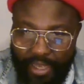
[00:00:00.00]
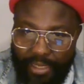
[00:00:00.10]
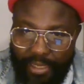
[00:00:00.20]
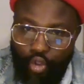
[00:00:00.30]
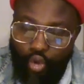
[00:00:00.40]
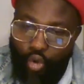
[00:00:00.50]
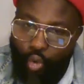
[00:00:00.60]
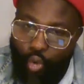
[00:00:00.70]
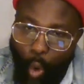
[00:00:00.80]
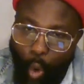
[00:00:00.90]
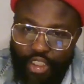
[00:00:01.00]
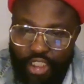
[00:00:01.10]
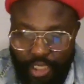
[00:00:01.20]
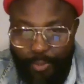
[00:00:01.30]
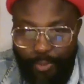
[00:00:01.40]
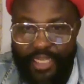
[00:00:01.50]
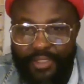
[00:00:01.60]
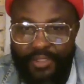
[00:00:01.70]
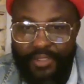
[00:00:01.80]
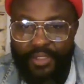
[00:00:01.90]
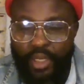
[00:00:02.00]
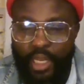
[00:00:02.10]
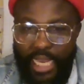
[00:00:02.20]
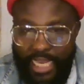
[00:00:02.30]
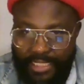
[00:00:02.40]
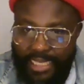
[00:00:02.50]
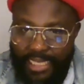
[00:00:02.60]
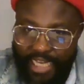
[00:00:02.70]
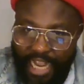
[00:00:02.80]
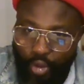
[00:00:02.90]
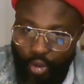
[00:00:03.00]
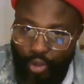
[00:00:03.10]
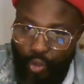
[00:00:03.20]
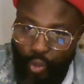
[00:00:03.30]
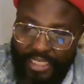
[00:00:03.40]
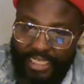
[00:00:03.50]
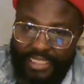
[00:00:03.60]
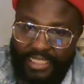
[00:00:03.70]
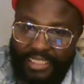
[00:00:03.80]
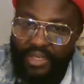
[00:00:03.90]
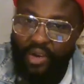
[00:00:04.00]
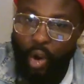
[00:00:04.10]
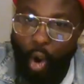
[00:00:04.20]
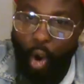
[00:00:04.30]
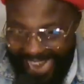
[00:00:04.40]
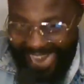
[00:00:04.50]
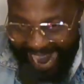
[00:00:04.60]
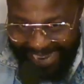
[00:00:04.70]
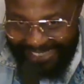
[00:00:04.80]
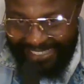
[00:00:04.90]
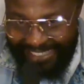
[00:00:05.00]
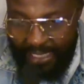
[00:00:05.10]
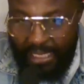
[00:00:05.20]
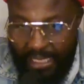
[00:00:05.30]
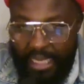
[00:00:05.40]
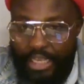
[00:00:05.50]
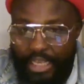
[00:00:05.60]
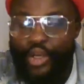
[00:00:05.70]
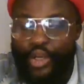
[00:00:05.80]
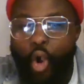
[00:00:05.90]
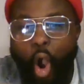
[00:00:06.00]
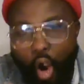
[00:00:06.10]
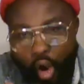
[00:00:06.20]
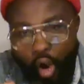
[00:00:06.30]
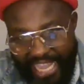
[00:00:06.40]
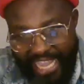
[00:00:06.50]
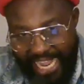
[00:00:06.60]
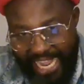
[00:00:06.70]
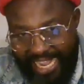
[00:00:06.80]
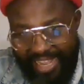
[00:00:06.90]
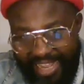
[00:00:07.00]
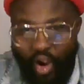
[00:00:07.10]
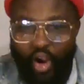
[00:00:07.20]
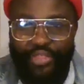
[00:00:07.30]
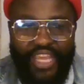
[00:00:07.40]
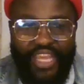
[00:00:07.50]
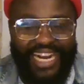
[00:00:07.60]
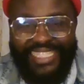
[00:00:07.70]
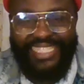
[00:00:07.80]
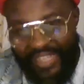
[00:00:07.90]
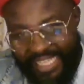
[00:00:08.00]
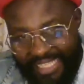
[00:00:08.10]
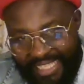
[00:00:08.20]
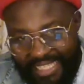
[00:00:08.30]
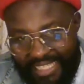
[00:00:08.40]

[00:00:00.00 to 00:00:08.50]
to watch deeply, except they are going to do this online. You know, all their activities,